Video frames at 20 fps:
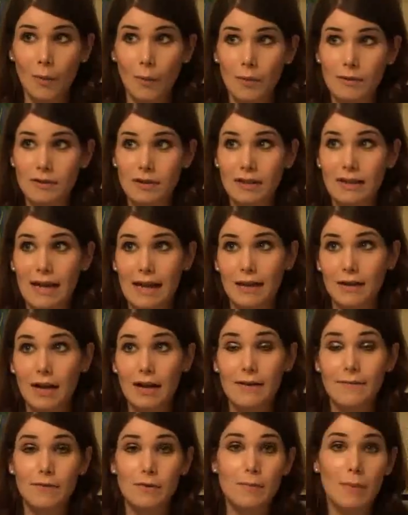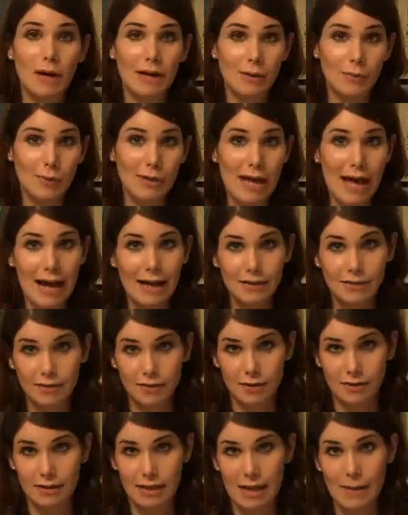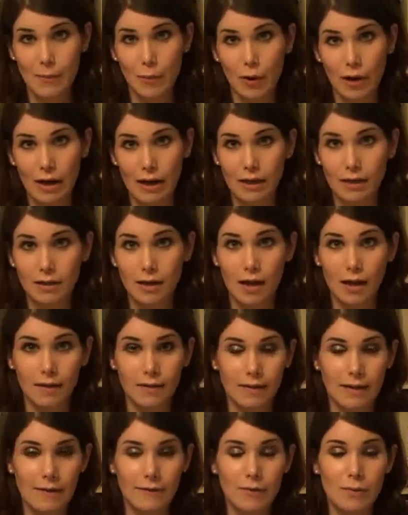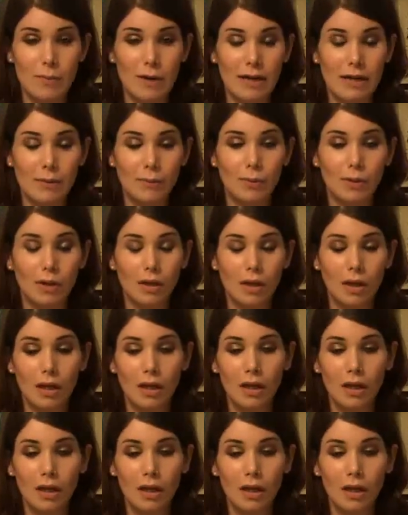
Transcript: once again, not everybody reacts the same way. Not everybody will